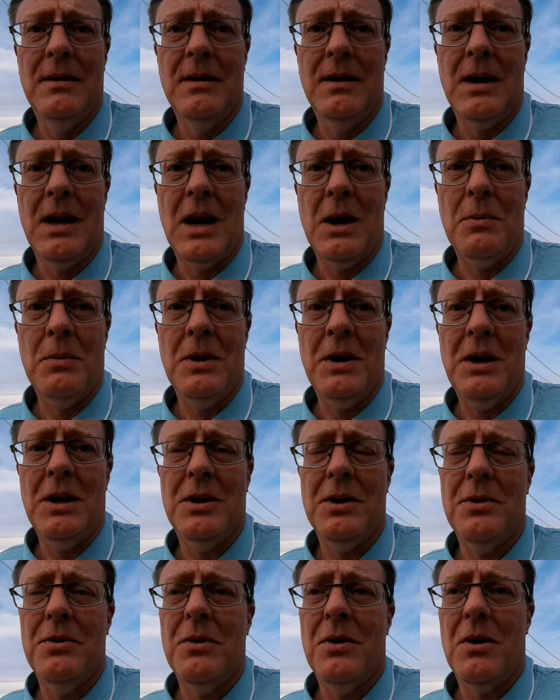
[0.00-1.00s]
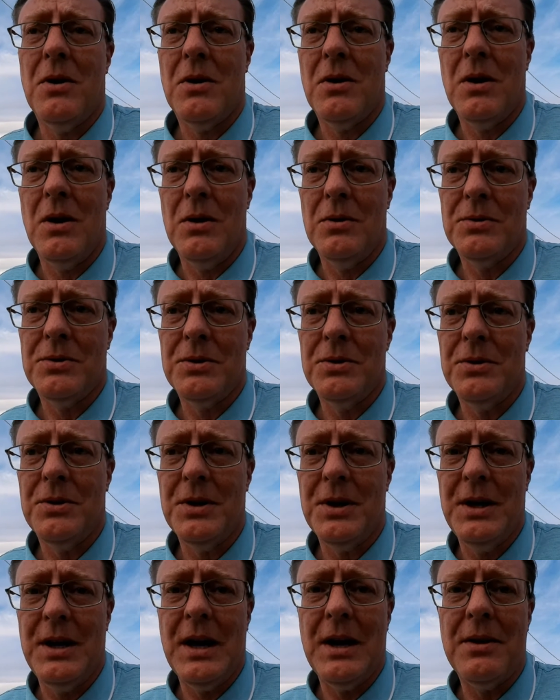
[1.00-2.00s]
And we need to draw closer
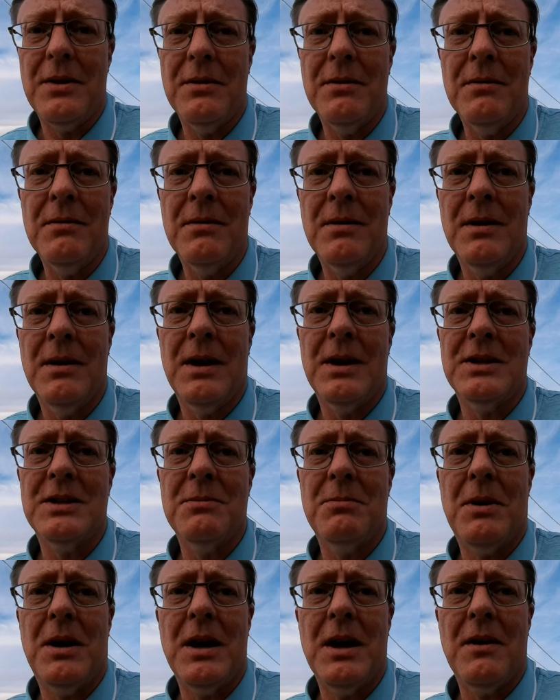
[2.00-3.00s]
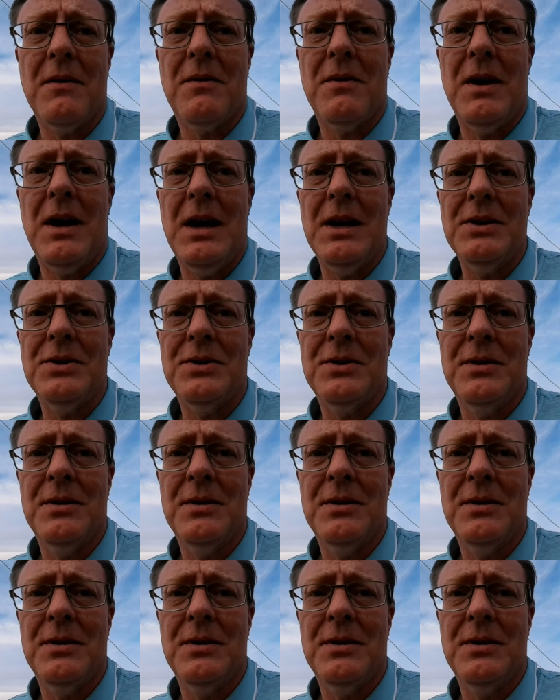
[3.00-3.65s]
together as the body of Christ.